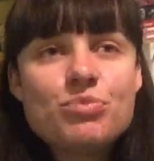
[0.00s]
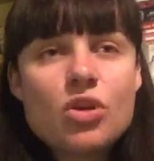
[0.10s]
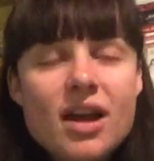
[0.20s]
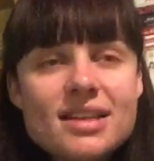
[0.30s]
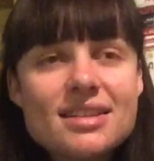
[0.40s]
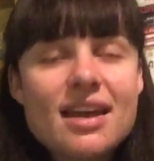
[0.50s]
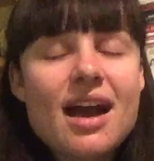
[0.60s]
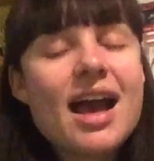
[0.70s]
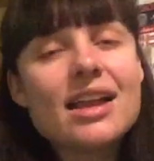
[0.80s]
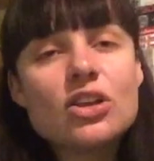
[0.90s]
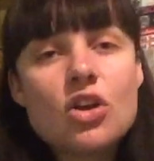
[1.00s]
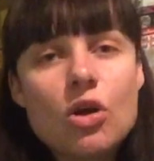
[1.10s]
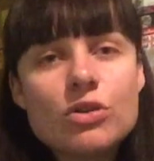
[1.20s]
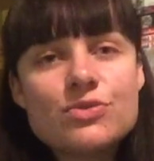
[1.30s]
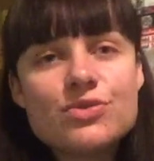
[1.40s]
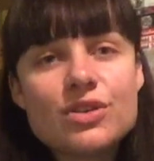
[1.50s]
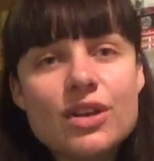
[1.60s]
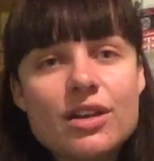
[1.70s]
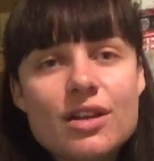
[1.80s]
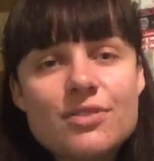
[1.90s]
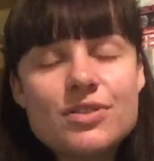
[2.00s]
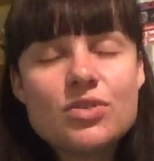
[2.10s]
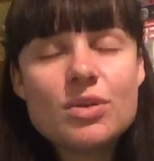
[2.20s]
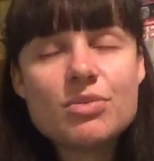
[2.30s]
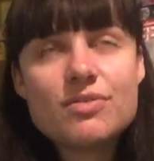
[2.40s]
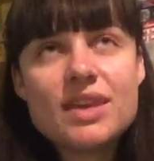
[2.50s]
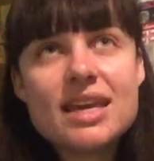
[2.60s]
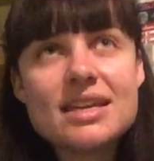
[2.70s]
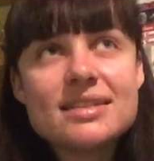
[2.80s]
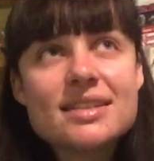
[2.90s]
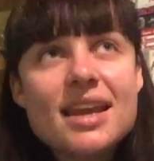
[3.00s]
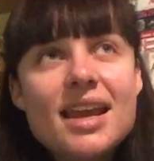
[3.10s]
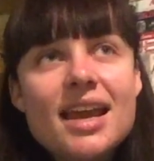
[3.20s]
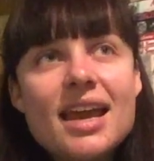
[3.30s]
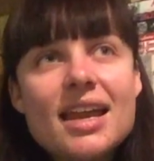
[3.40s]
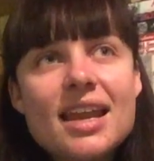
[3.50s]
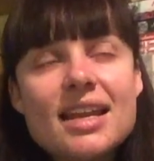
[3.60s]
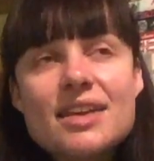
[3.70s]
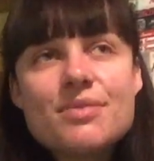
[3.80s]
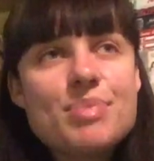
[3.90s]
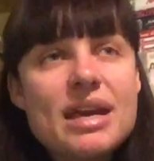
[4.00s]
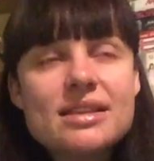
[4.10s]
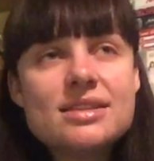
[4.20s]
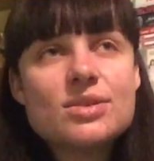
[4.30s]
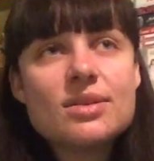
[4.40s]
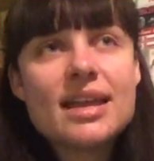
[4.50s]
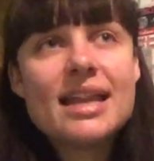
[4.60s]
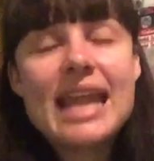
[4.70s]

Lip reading: Prior to that, I hadn't gone for a few number of years, and I barely saw that.